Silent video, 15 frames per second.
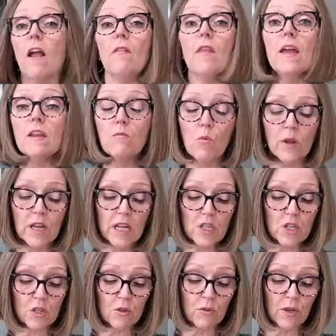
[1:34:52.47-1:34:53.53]
And then what I
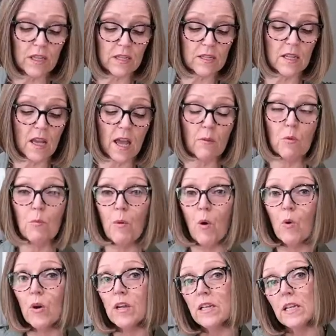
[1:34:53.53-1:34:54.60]
do is I will
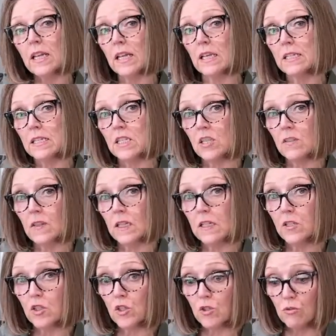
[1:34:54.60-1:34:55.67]
pour it into
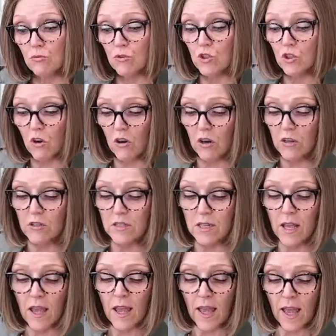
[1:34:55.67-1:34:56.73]
these two jars
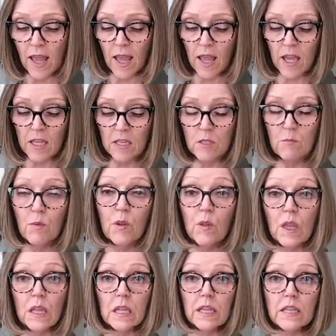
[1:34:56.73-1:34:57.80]
and put
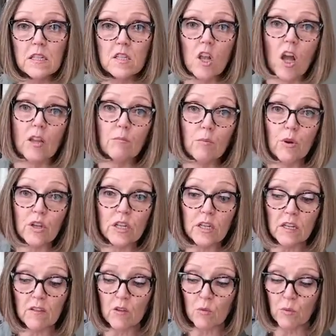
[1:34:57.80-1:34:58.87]
the lids on, put it
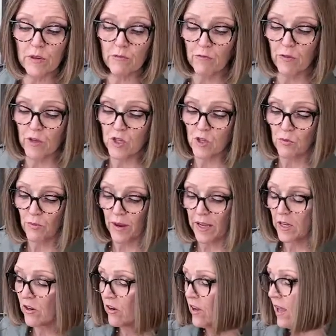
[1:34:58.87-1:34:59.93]
in the
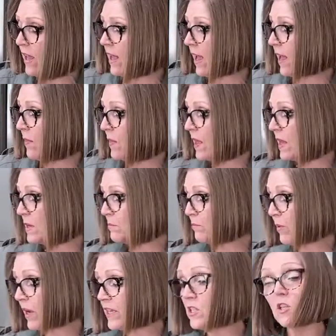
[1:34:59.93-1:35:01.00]
refrigerator, and then
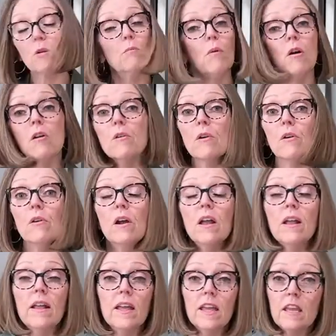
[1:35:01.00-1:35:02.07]
by tomorrow
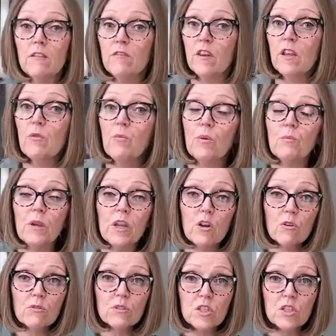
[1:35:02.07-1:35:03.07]
evening when we go